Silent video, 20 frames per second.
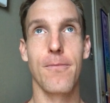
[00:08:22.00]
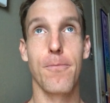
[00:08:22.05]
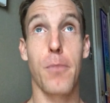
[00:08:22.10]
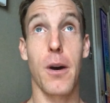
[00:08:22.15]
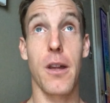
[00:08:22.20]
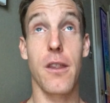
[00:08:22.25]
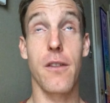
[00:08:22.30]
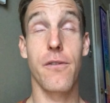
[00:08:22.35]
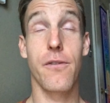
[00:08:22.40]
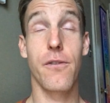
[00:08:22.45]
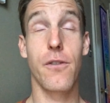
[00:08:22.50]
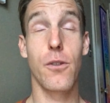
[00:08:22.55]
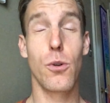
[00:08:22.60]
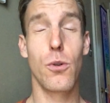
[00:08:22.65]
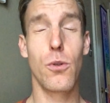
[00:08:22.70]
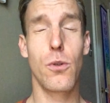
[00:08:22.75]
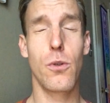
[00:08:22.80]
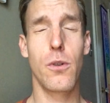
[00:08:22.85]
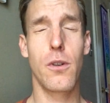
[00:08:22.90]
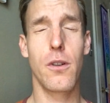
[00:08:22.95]
by the
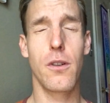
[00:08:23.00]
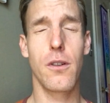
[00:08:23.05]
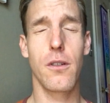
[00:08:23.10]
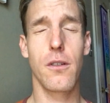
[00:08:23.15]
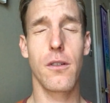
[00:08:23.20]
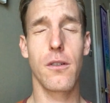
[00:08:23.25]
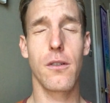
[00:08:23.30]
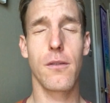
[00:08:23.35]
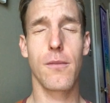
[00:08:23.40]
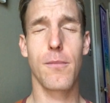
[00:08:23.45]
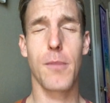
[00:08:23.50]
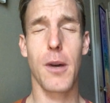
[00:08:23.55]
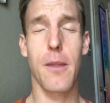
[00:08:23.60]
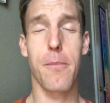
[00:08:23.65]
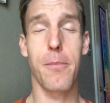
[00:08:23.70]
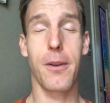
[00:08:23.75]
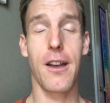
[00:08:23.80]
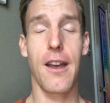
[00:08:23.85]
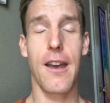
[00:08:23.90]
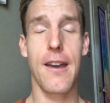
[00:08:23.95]
food, by the
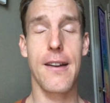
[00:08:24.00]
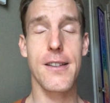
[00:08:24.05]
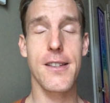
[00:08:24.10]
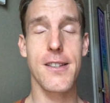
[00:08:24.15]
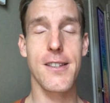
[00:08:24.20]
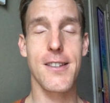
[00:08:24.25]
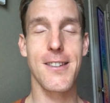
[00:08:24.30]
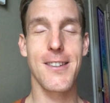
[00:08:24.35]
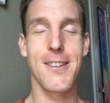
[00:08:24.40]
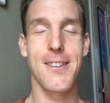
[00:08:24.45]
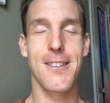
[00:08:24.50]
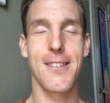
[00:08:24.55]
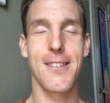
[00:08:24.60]
plants,